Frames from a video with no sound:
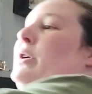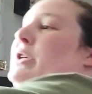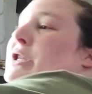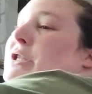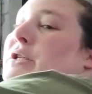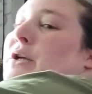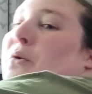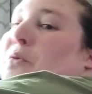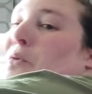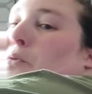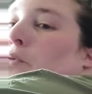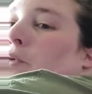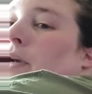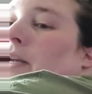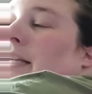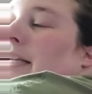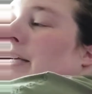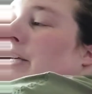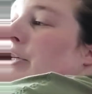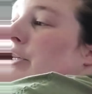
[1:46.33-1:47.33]
which is a
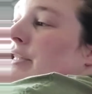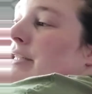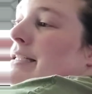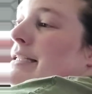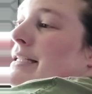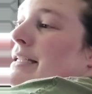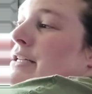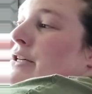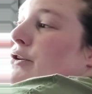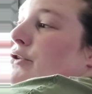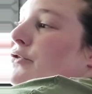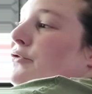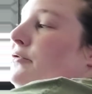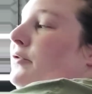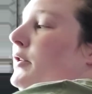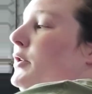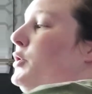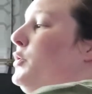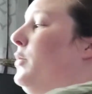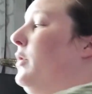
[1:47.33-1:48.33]
really good deal
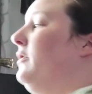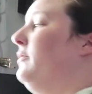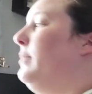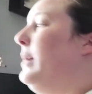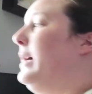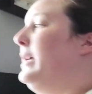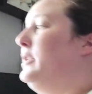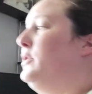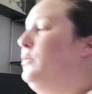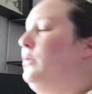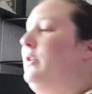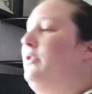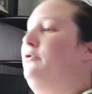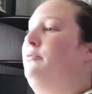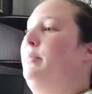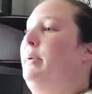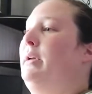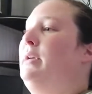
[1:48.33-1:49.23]
for 12 by 12